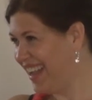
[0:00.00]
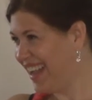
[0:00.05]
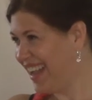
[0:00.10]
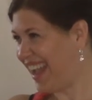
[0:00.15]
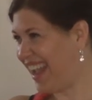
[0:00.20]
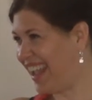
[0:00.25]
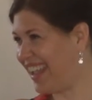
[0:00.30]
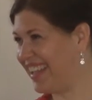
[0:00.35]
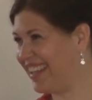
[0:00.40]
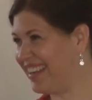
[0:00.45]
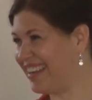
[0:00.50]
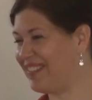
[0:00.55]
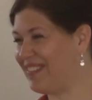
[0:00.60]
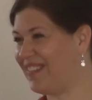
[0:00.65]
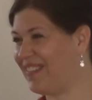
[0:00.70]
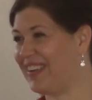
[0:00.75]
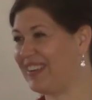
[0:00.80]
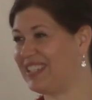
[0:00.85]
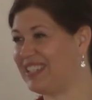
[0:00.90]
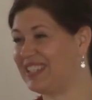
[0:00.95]
And
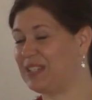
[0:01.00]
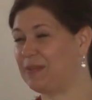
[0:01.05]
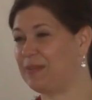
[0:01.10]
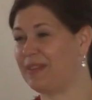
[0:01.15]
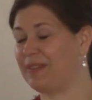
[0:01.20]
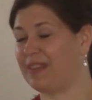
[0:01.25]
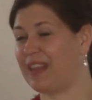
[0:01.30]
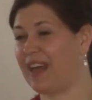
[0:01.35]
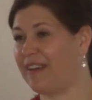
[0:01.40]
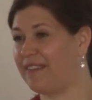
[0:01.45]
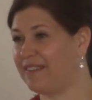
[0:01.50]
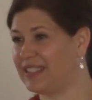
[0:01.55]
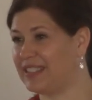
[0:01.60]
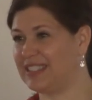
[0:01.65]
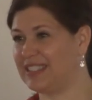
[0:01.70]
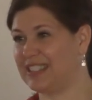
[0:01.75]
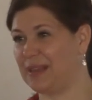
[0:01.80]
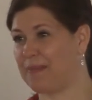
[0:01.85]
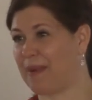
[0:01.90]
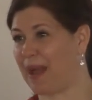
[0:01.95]
we just love to
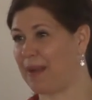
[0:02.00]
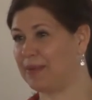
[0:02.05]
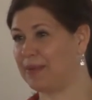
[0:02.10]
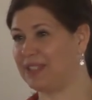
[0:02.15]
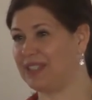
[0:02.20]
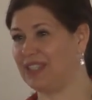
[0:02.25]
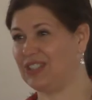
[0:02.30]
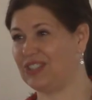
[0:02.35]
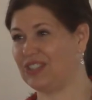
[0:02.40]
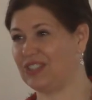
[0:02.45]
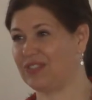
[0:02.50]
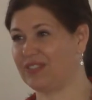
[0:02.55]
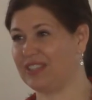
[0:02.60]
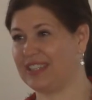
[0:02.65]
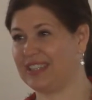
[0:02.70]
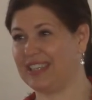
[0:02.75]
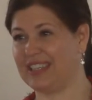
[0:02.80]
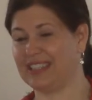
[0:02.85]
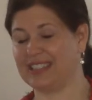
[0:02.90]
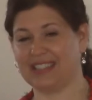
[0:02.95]
see Bible teachers
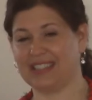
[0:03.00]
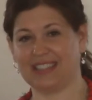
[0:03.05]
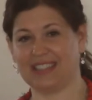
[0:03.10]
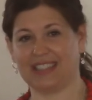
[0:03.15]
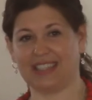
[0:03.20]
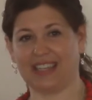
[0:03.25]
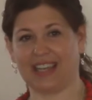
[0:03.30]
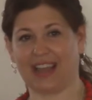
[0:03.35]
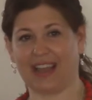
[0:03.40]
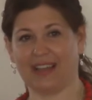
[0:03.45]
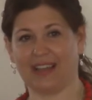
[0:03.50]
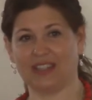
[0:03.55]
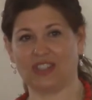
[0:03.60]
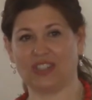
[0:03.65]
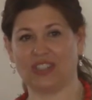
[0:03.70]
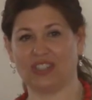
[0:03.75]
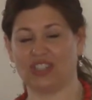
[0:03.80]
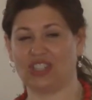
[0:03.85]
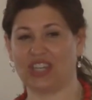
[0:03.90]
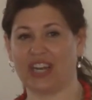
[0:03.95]
released uh,
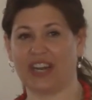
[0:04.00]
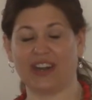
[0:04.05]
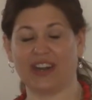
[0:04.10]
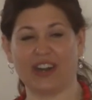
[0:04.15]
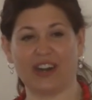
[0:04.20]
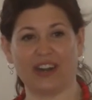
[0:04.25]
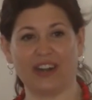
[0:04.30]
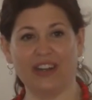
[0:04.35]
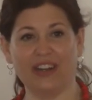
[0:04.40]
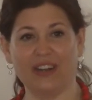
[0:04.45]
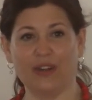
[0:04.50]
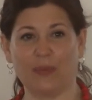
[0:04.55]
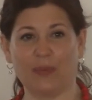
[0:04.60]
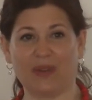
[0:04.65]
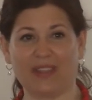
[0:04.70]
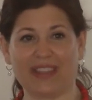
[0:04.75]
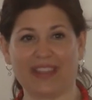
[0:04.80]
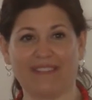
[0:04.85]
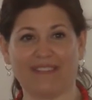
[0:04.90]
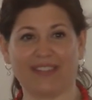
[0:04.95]
to share
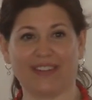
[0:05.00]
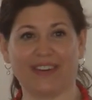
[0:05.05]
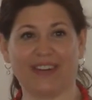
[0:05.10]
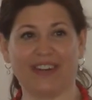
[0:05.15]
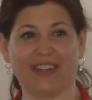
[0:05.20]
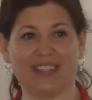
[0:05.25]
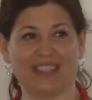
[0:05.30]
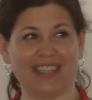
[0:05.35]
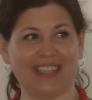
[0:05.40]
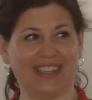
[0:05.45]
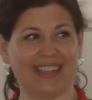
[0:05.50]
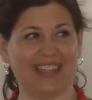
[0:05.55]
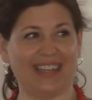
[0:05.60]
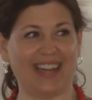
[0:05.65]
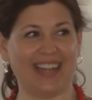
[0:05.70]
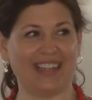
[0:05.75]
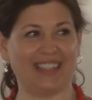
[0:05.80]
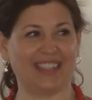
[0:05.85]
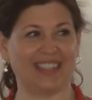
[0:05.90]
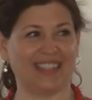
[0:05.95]
what they've learned in the
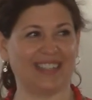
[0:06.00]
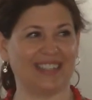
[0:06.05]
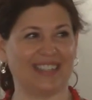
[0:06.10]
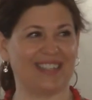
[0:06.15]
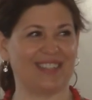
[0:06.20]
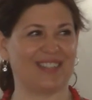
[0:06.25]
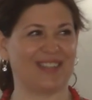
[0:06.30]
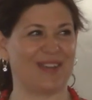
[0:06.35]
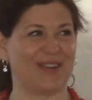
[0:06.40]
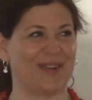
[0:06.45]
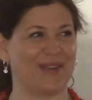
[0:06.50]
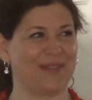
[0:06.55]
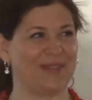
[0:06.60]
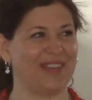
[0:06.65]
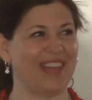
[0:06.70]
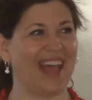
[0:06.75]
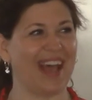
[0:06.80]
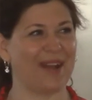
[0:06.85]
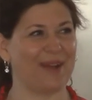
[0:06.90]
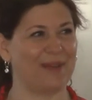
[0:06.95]
nations. So
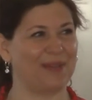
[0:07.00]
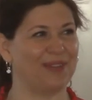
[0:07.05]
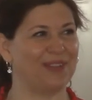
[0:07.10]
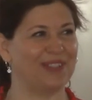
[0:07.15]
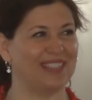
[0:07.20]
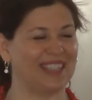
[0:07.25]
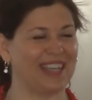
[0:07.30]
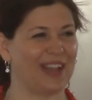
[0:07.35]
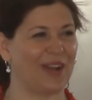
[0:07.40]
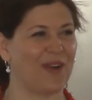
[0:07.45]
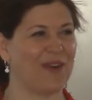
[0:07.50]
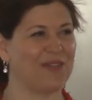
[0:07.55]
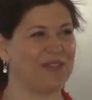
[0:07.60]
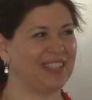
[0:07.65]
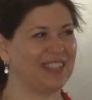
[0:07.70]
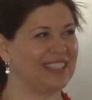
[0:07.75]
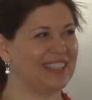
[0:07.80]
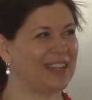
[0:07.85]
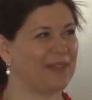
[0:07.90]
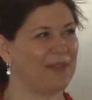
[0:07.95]
yeah, we'll see.
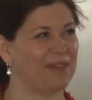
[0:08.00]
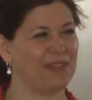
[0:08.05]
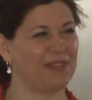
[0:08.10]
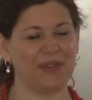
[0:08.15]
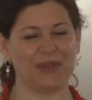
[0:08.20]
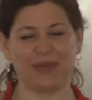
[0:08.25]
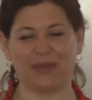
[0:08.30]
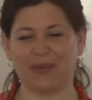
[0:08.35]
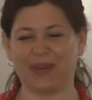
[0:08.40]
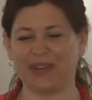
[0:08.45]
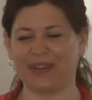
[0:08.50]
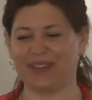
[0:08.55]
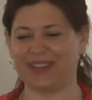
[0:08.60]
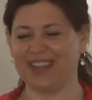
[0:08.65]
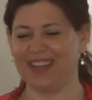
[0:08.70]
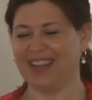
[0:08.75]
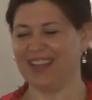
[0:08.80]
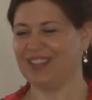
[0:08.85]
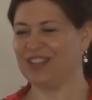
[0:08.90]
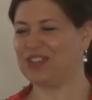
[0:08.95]
Hopefully some of you will
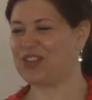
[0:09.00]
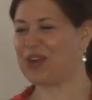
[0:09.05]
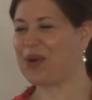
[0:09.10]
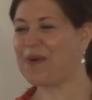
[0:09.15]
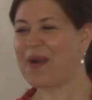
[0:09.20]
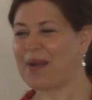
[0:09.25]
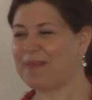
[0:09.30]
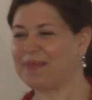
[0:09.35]
show up